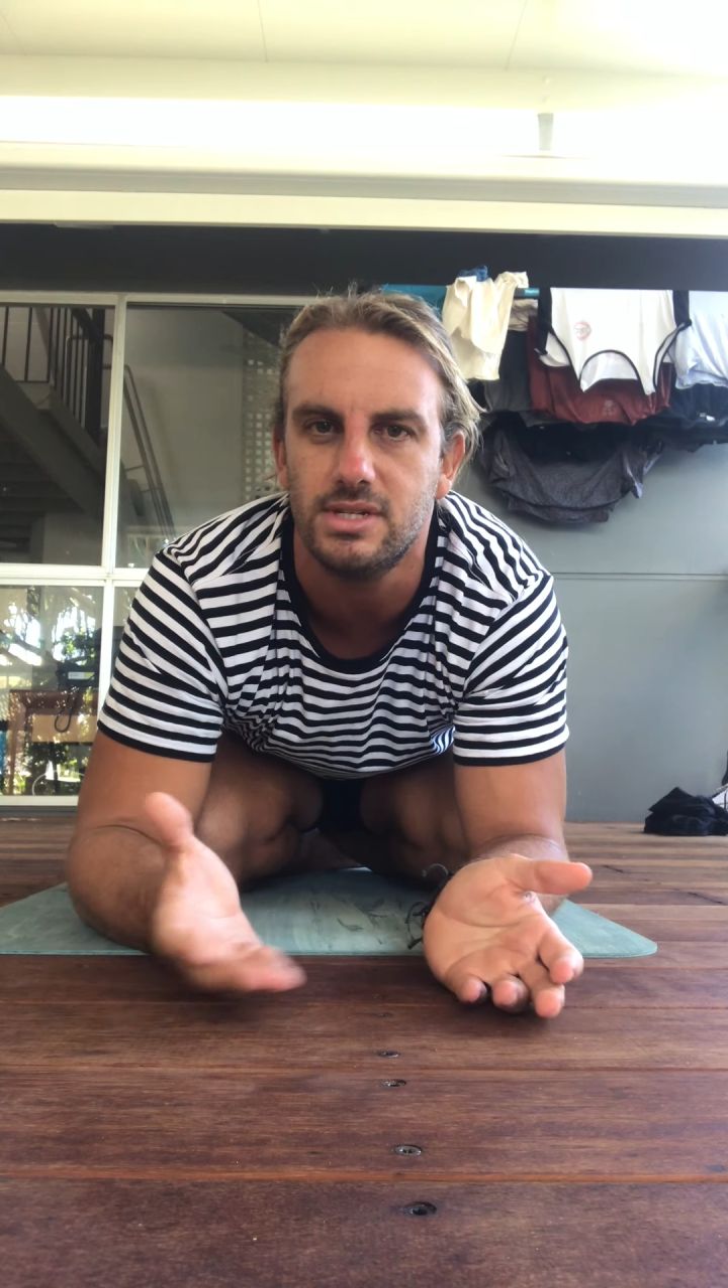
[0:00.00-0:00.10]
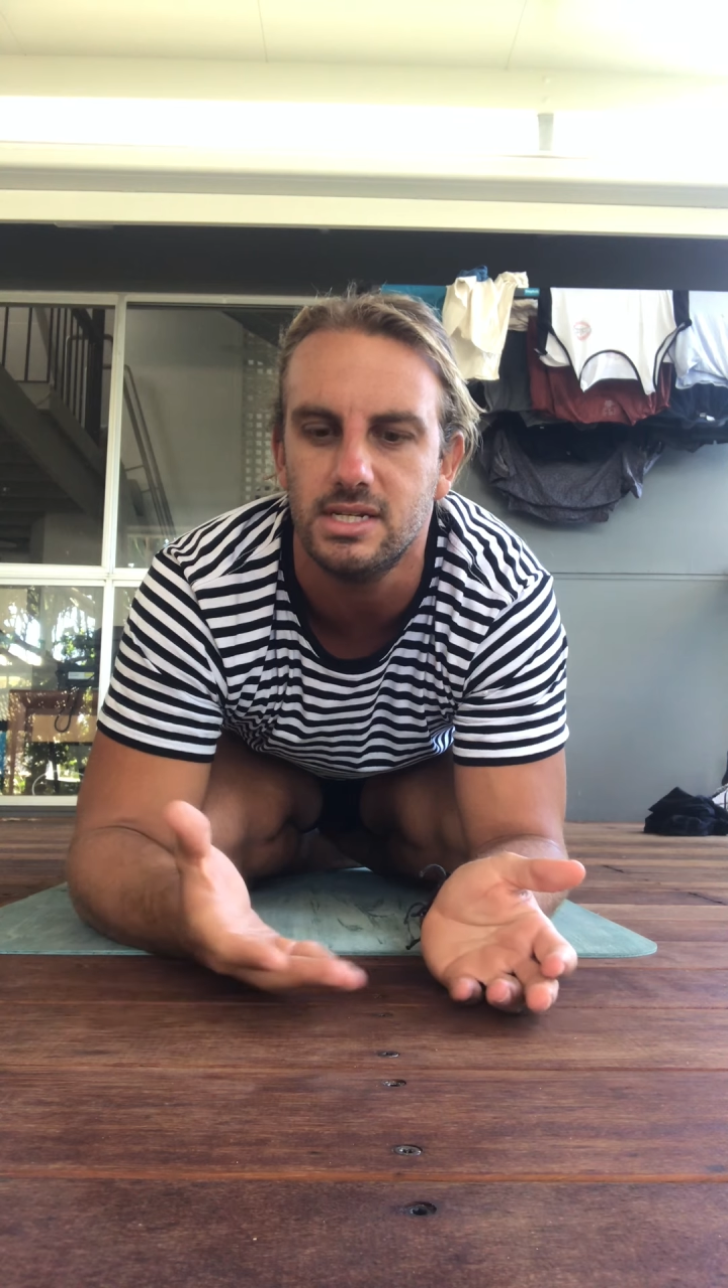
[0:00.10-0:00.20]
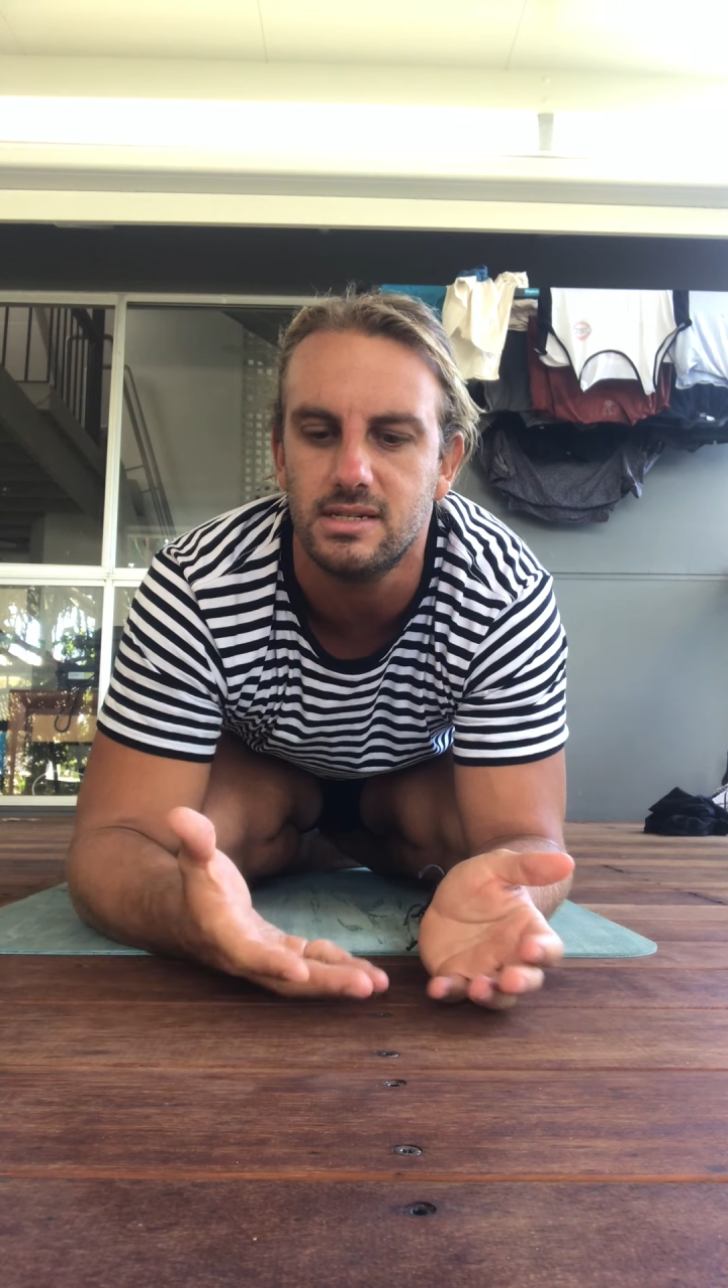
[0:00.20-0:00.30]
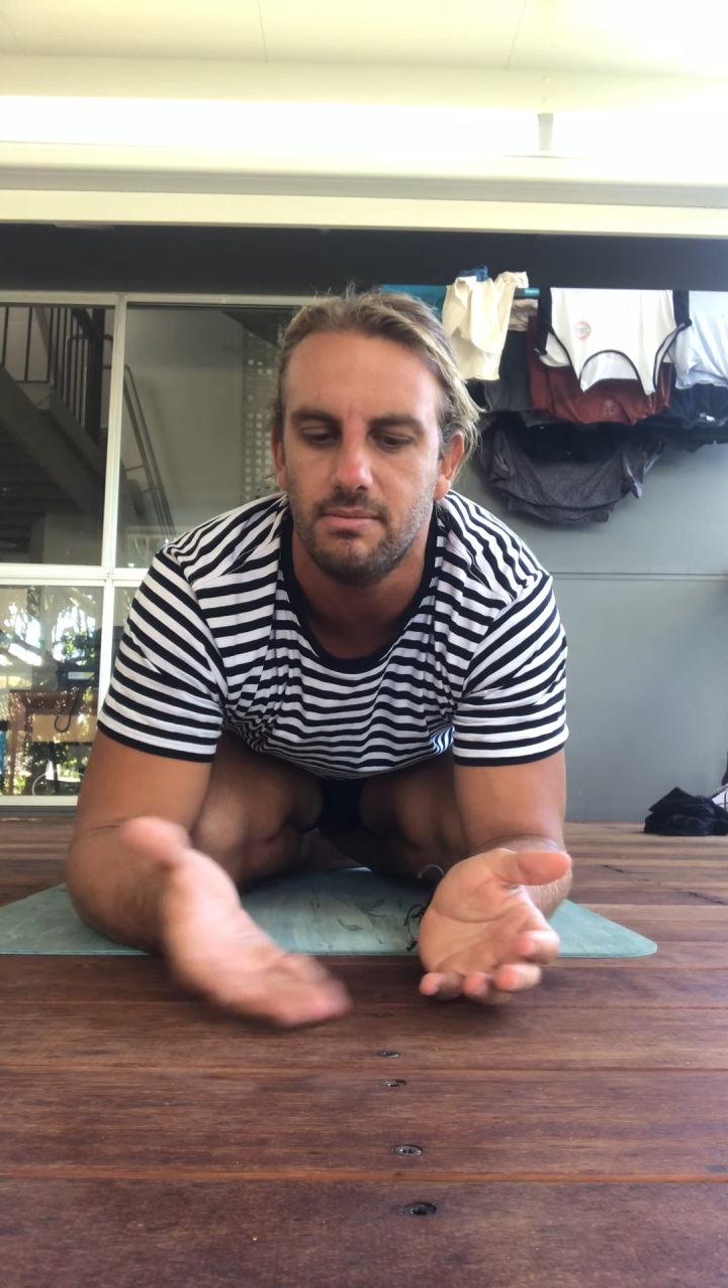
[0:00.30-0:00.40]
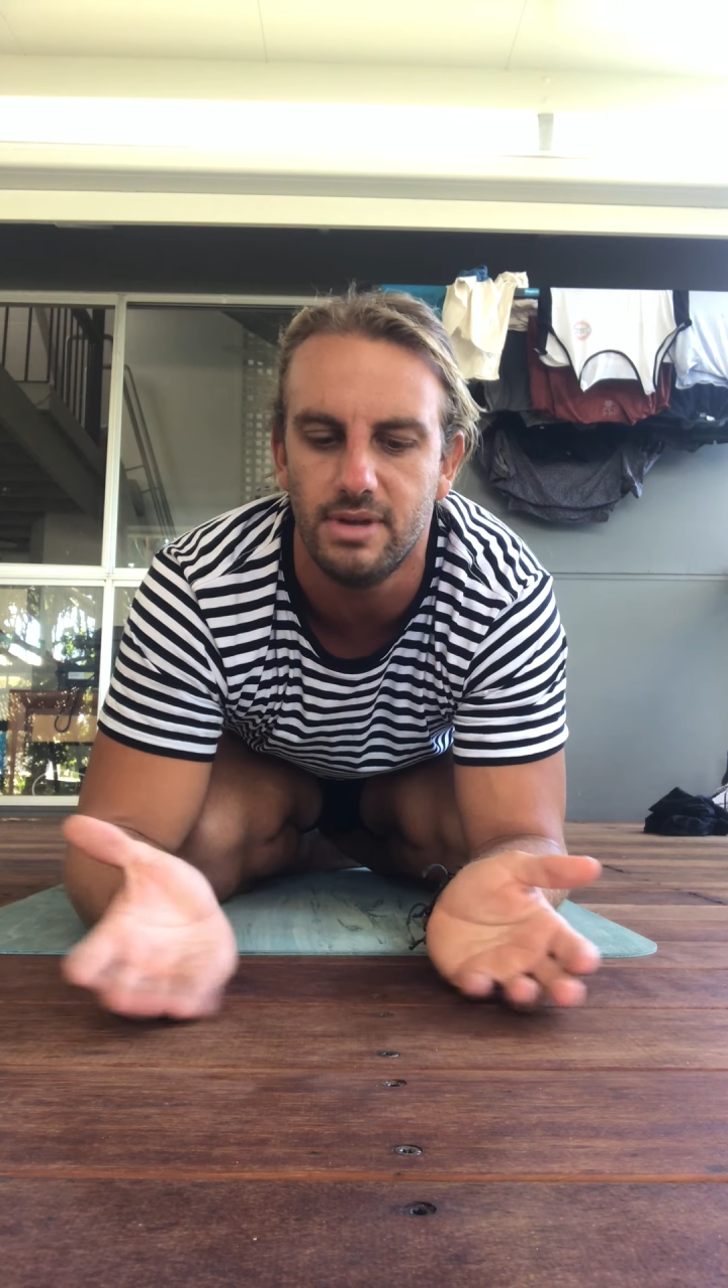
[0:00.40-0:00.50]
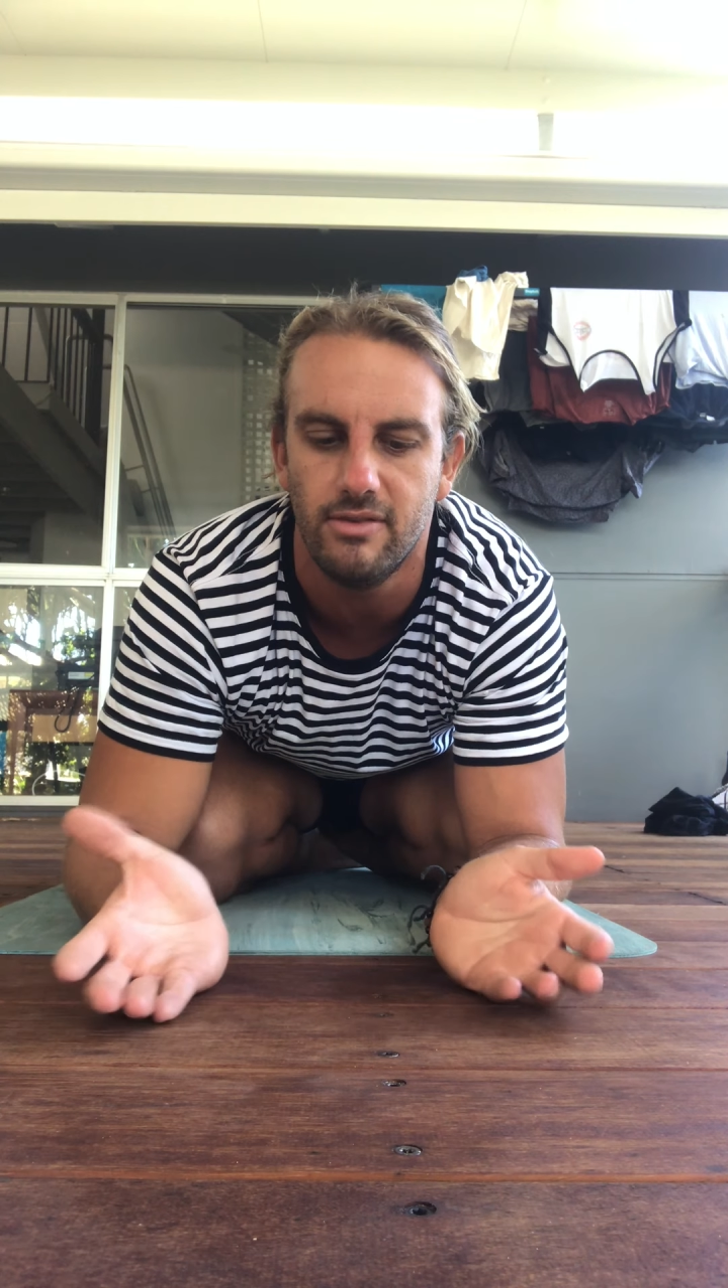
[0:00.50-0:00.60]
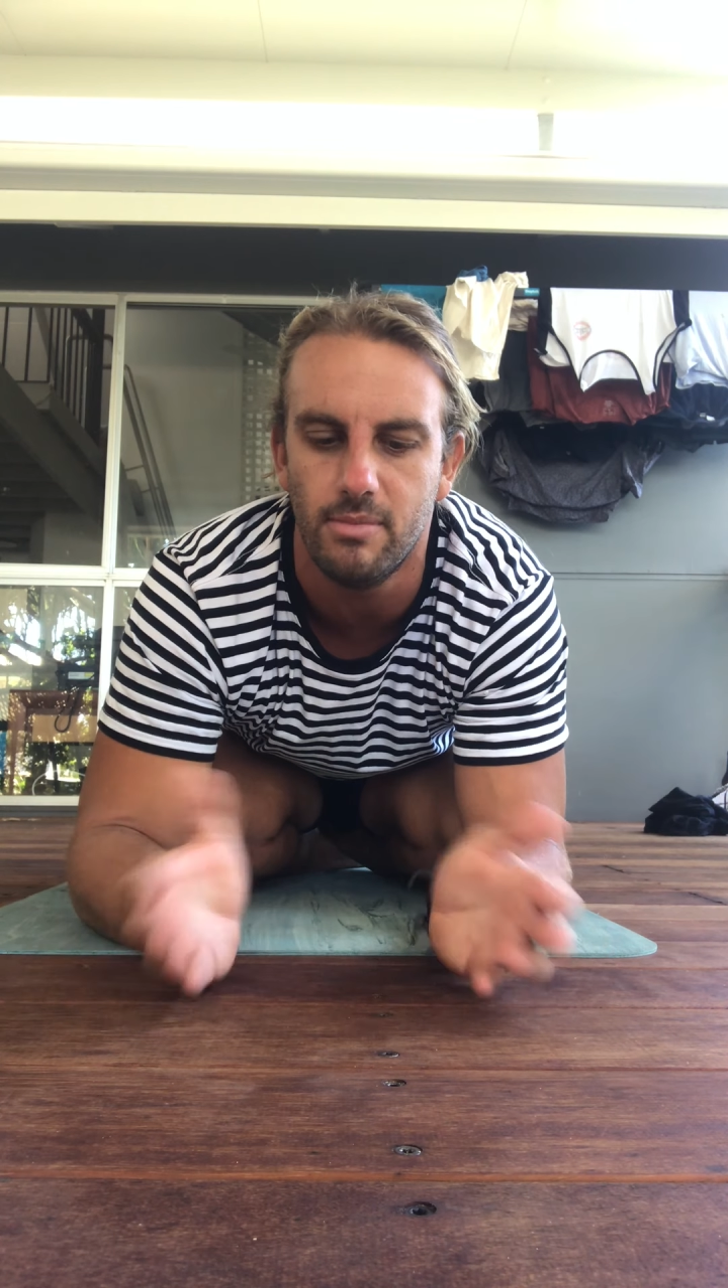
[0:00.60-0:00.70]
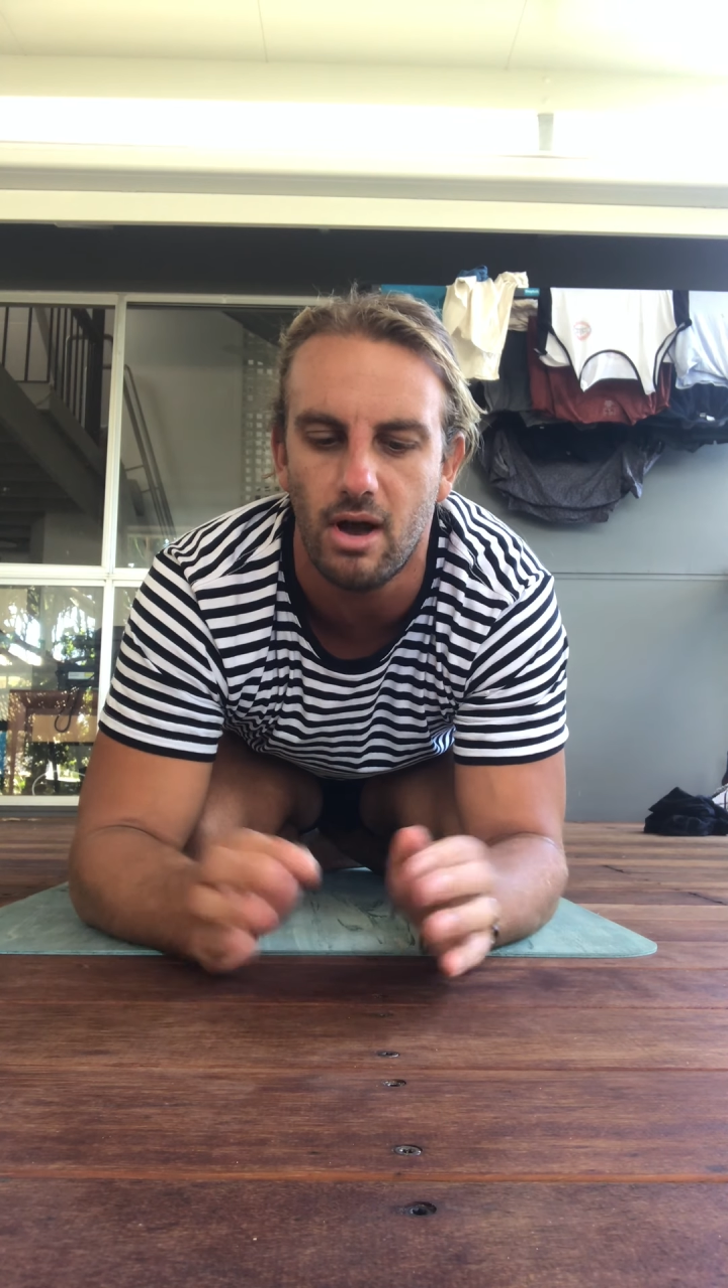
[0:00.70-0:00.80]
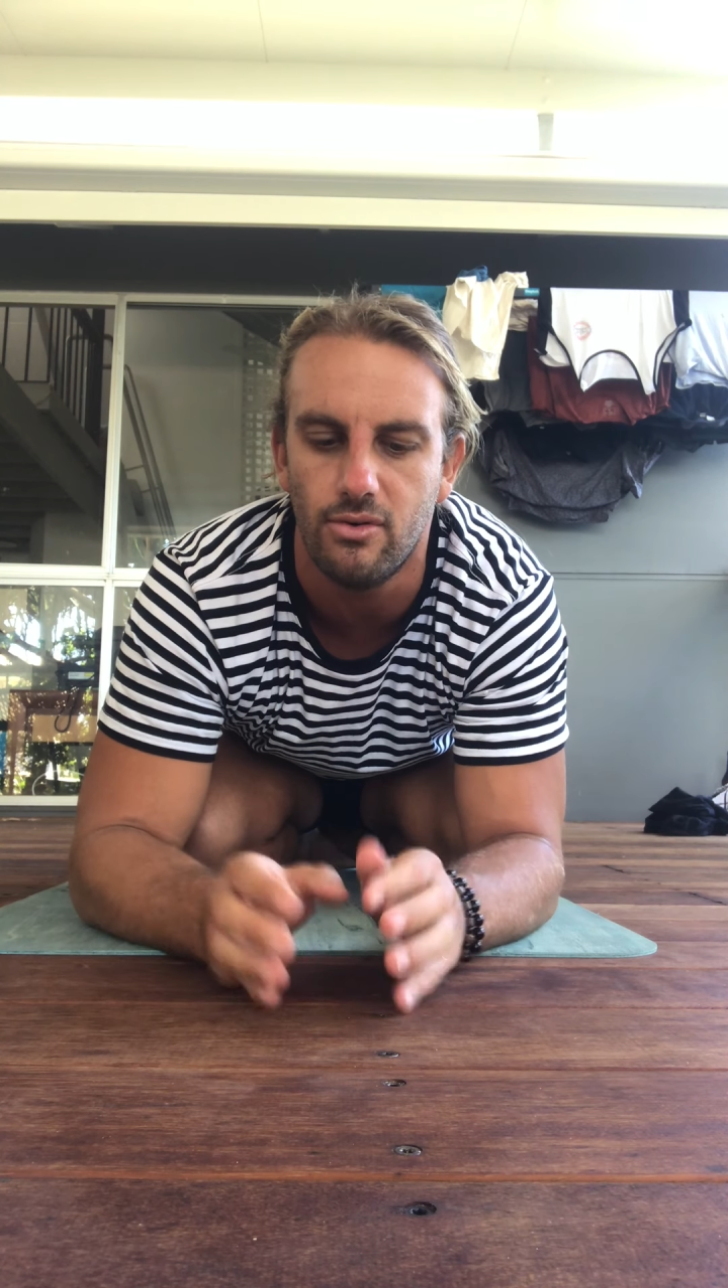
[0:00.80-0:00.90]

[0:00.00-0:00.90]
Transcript: just a bit of my